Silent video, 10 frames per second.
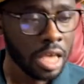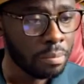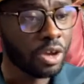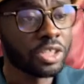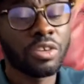
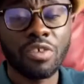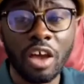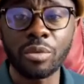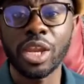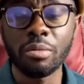Because if you
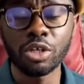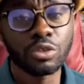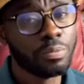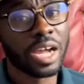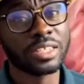have been able to
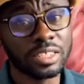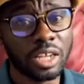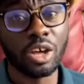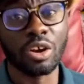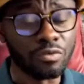practice a
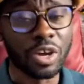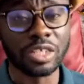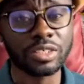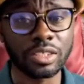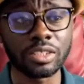lot of
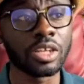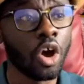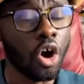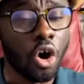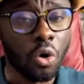questions
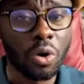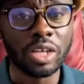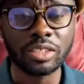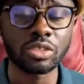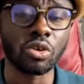or
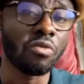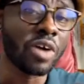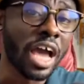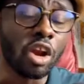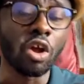questions over
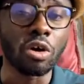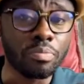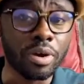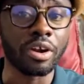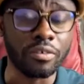a long
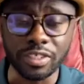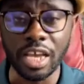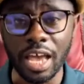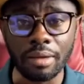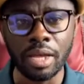period of
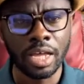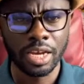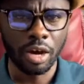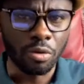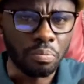time,
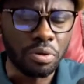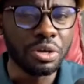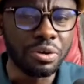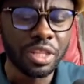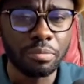that will put
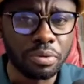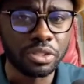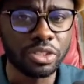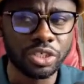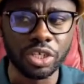you in the
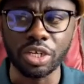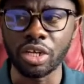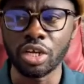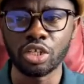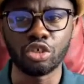position
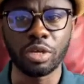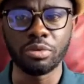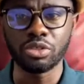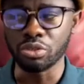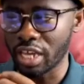to be
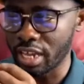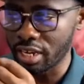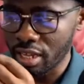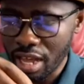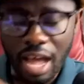able to
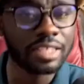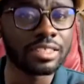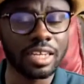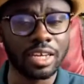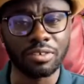then
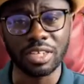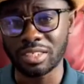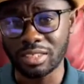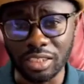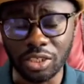answer the
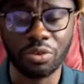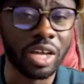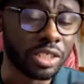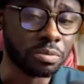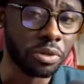questions as quick
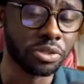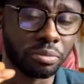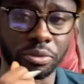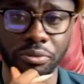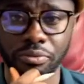as
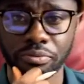possible.